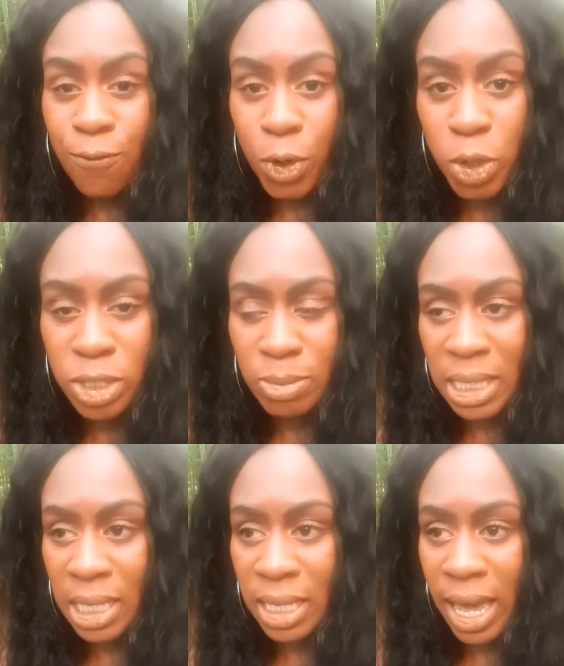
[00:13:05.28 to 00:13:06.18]
First
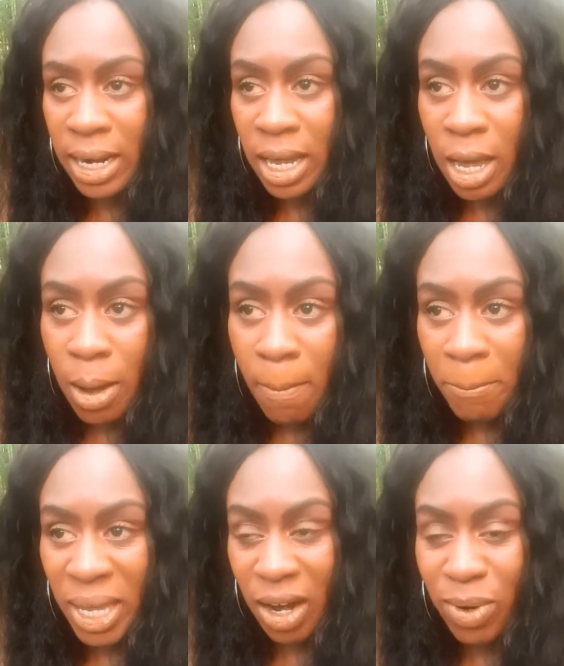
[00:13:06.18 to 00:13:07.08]
meaning that
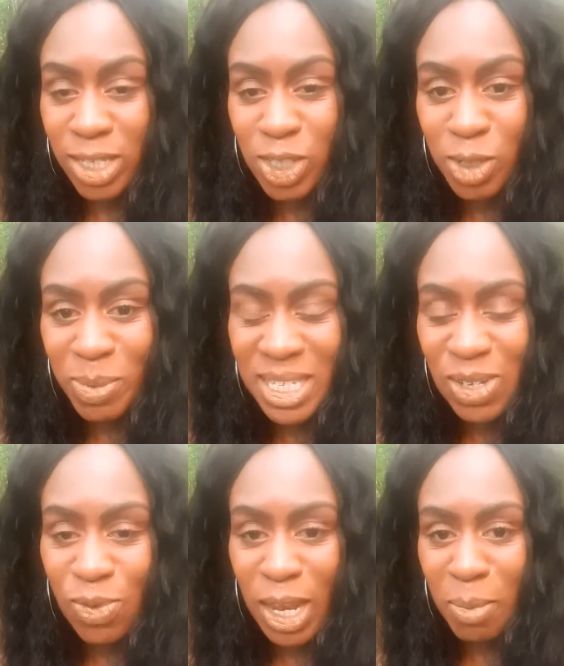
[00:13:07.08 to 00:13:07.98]
parents should be
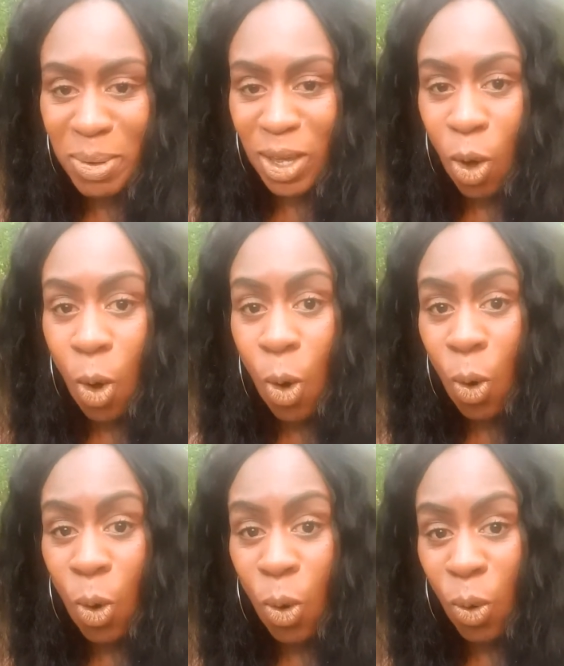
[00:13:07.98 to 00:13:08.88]
developing
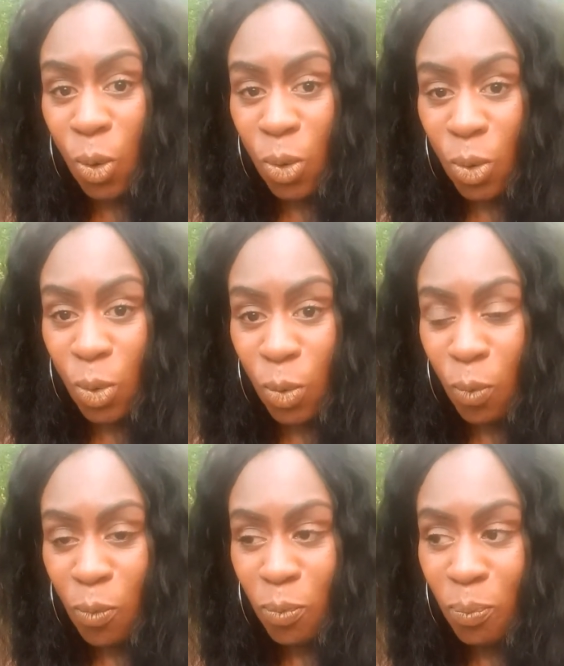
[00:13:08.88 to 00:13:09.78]
whole
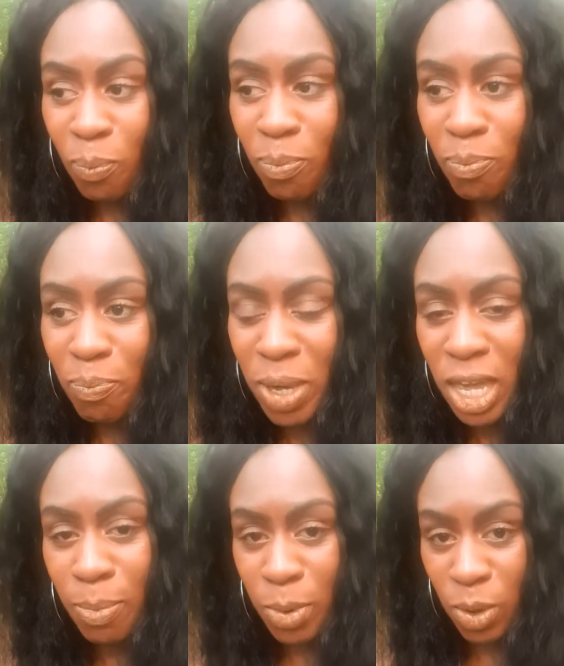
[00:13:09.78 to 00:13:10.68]

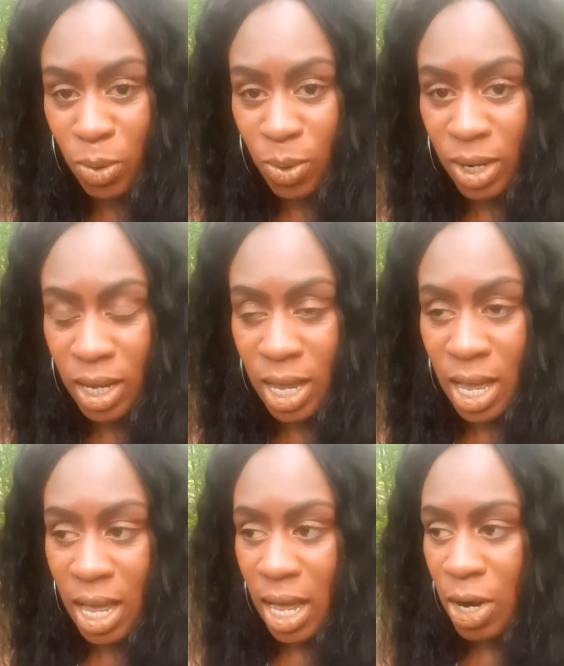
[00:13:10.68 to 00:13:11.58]
people.
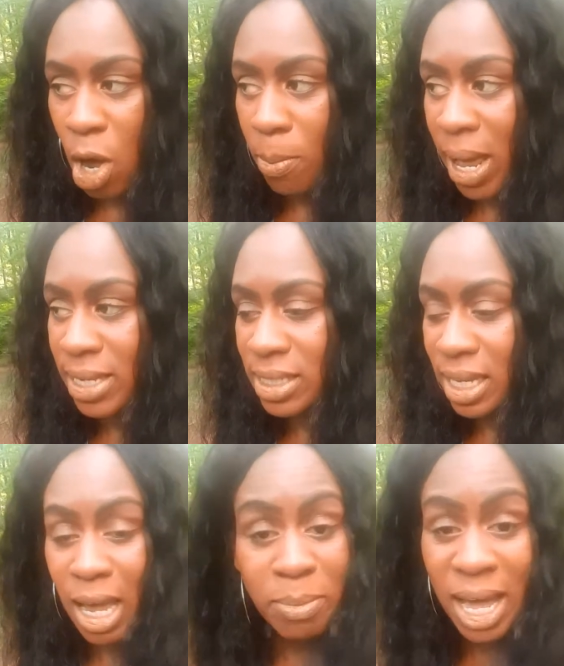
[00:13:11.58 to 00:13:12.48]
No, I'm not
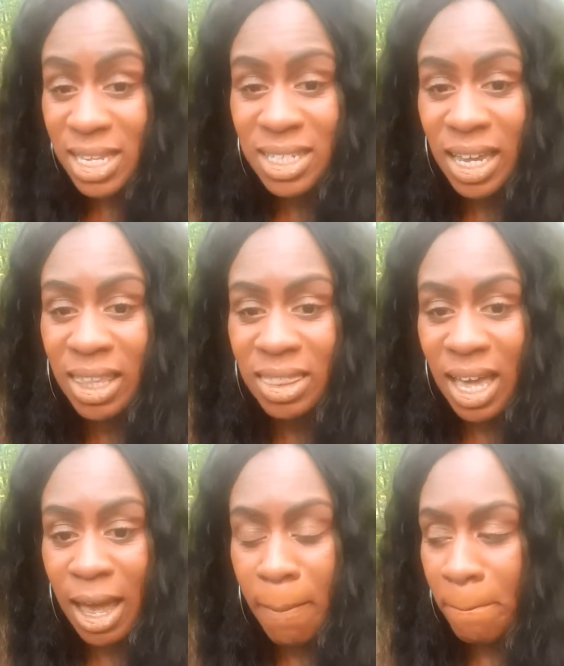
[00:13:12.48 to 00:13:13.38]
saying
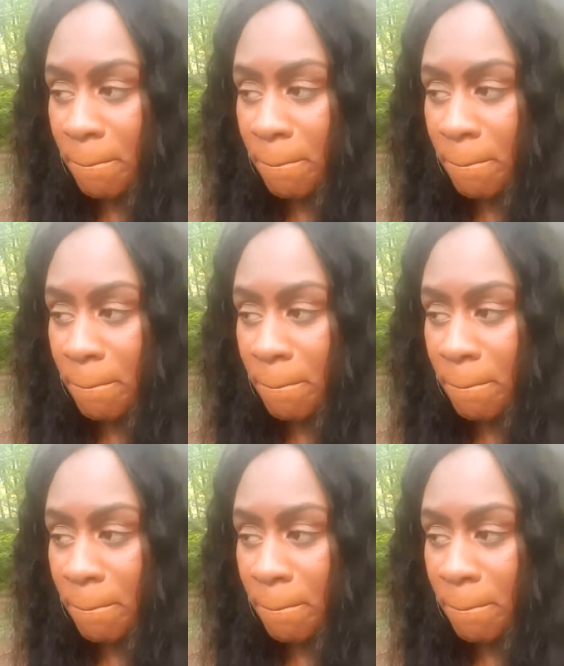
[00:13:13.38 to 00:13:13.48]
that